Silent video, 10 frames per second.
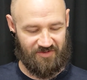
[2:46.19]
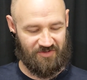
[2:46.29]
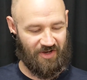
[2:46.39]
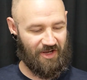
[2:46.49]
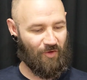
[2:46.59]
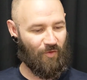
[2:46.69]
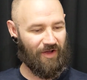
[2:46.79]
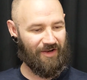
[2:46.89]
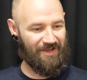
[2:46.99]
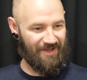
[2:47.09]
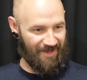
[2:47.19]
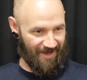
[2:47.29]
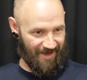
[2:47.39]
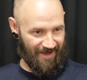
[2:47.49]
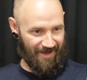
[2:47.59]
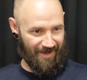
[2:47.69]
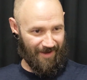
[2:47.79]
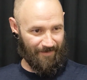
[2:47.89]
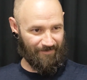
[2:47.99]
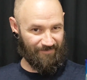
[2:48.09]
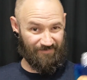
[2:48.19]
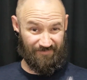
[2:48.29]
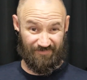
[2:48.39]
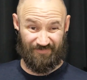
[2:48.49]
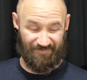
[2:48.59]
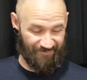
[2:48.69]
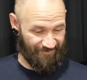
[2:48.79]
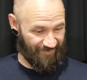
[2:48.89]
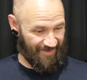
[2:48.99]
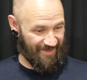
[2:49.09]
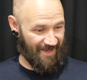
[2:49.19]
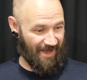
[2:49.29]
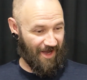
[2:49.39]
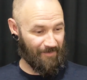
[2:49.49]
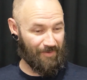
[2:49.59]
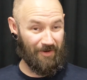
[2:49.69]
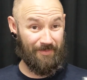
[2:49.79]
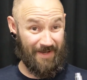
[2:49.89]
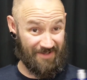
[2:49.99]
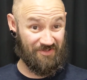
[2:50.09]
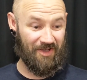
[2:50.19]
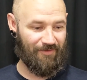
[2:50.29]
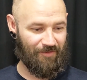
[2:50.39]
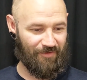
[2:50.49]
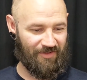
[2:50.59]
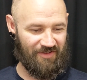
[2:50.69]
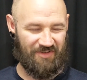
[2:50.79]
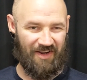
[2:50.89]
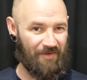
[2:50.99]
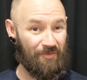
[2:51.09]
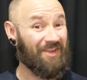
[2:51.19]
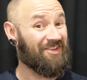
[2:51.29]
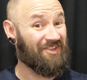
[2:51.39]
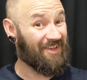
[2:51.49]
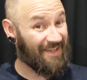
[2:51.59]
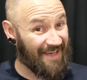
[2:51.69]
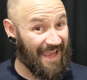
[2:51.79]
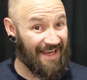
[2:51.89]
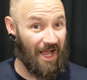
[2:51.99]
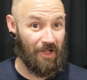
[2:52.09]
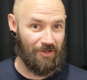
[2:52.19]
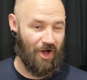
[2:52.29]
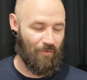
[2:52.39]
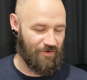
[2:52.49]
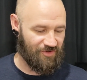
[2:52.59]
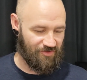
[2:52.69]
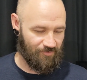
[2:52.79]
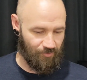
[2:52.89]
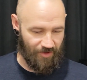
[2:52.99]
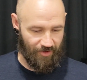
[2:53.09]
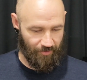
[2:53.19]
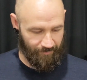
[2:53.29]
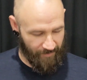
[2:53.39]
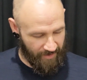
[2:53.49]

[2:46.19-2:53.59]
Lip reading: So you know what, yeah, I'd probably be conservative with this. You don't really sort of need a lot, which is really good.